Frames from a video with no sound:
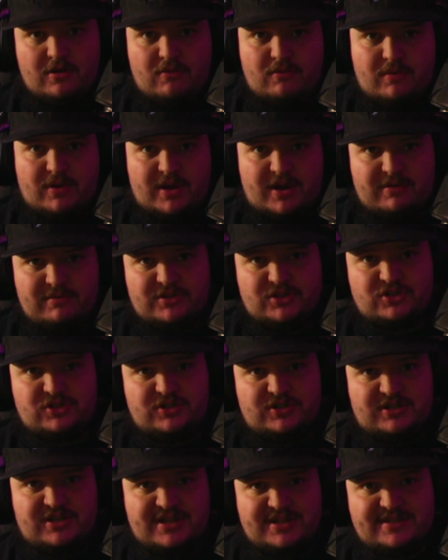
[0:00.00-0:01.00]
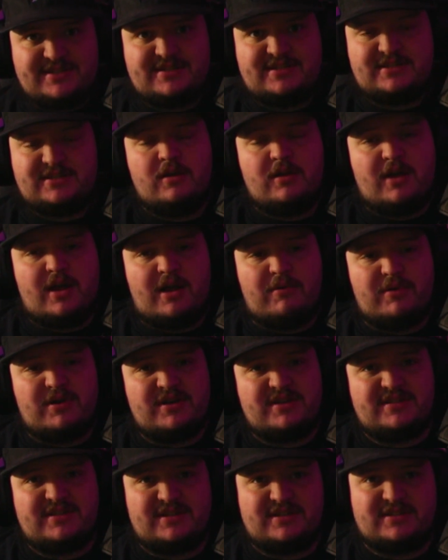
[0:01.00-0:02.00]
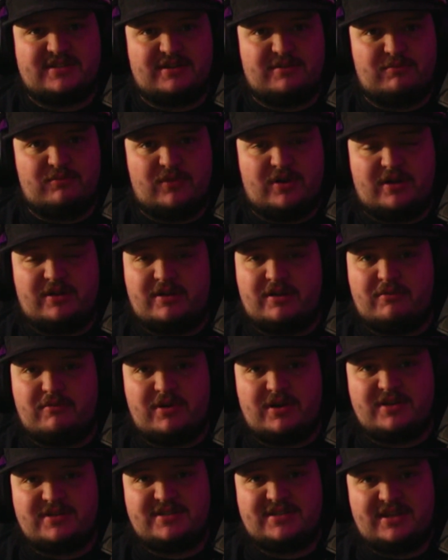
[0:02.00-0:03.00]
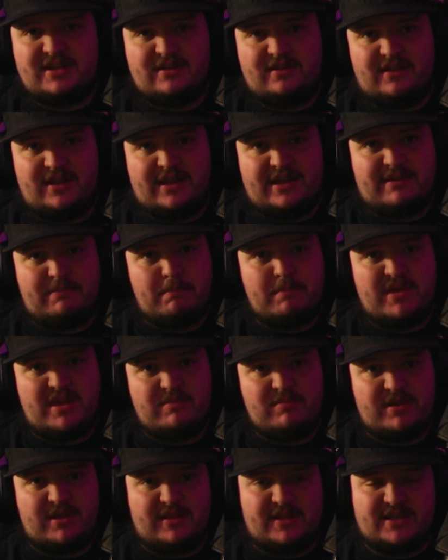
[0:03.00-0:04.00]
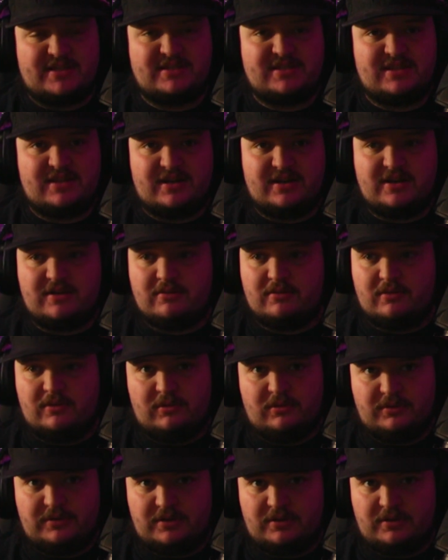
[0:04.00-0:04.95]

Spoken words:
when I was just, I want to say like maybe less than a year old.